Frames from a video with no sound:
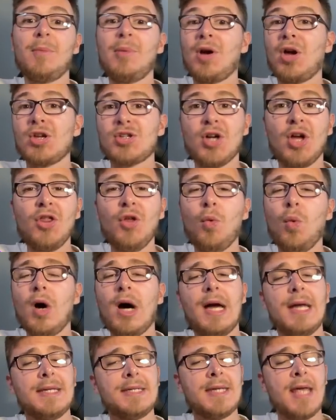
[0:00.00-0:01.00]
because
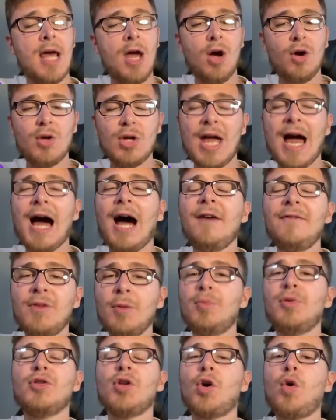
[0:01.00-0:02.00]
otherwise you have to
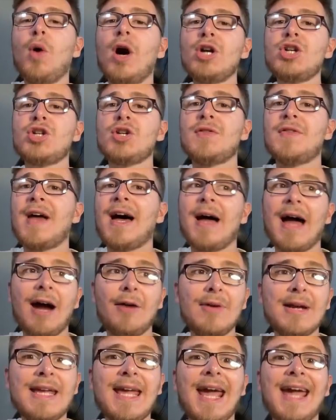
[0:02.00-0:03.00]
put the question that
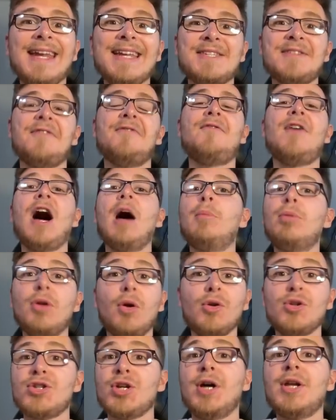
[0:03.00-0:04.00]
Harry Kane is a viable
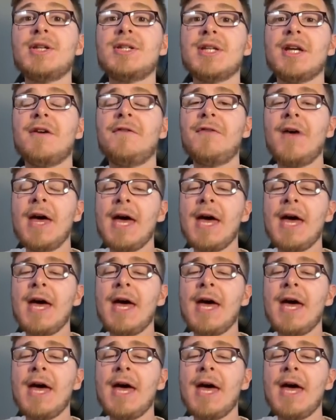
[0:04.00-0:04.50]
alternative.